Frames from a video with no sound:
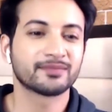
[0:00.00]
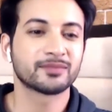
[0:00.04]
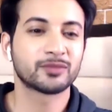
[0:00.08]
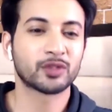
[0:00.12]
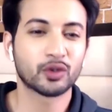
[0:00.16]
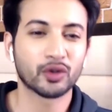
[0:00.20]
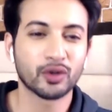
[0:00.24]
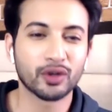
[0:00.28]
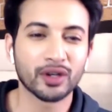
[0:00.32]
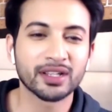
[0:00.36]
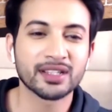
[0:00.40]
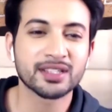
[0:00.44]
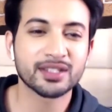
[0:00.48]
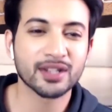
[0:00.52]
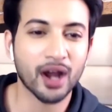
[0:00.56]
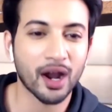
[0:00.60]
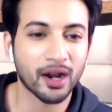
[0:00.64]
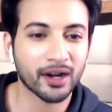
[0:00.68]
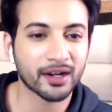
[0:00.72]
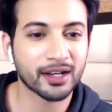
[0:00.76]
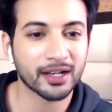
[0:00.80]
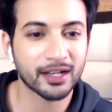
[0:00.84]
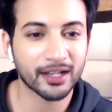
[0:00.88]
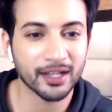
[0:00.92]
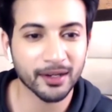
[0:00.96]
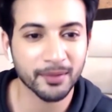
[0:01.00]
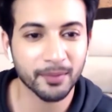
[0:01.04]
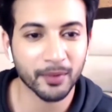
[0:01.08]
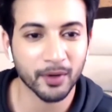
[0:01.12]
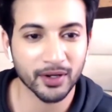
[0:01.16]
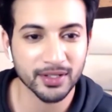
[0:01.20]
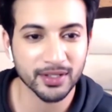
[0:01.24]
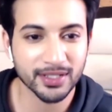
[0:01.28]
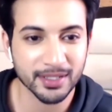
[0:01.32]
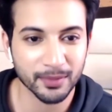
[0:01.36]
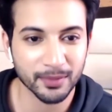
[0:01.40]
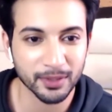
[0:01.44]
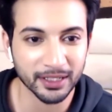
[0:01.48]
you know, it's not really a
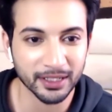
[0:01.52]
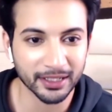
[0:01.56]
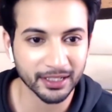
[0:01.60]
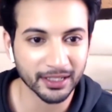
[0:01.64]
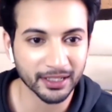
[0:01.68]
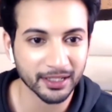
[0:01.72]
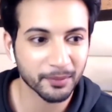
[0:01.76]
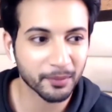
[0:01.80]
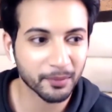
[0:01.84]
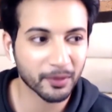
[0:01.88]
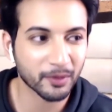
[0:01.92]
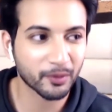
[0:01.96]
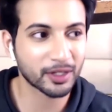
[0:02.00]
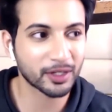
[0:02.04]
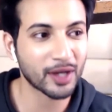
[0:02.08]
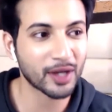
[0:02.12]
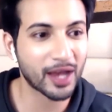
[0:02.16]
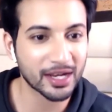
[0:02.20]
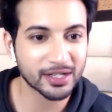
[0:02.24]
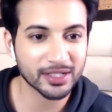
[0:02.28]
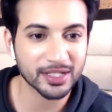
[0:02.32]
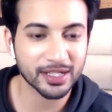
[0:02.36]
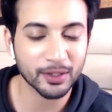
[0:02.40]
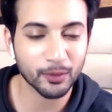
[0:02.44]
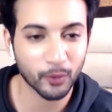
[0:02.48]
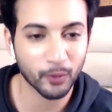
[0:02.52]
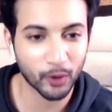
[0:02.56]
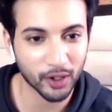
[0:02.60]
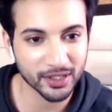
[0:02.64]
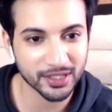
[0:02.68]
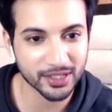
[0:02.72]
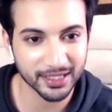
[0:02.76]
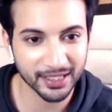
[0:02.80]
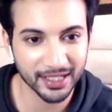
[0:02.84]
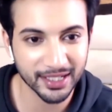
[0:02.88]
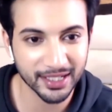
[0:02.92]
possibility. But when you actually watch